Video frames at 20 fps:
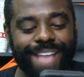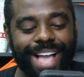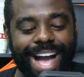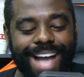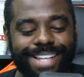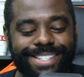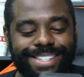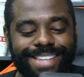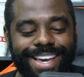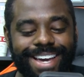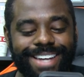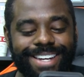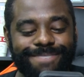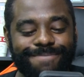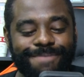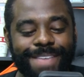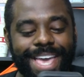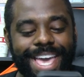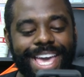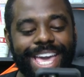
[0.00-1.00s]
I said,
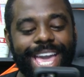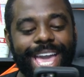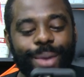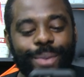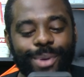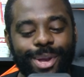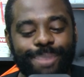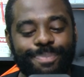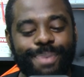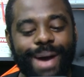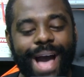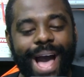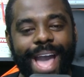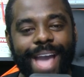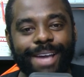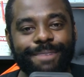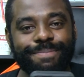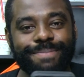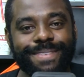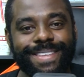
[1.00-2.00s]
he went
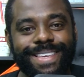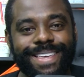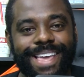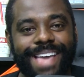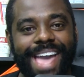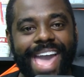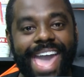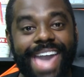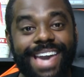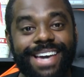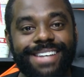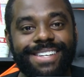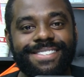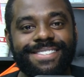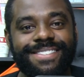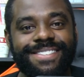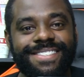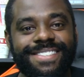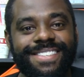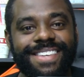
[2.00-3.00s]
by
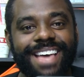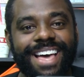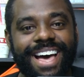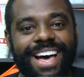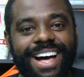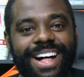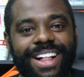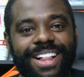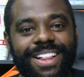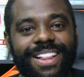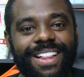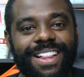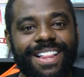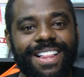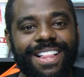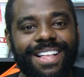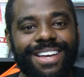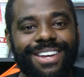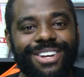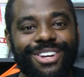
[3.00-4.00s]
Hayes L.
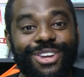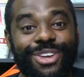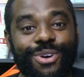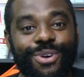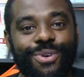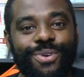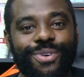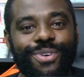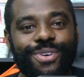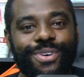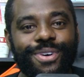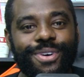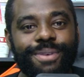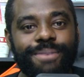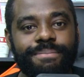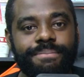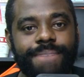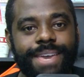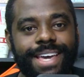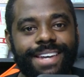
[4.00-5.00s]

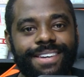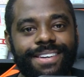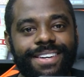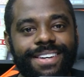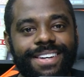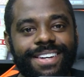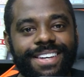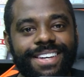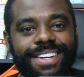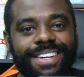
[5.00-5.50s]
Newman?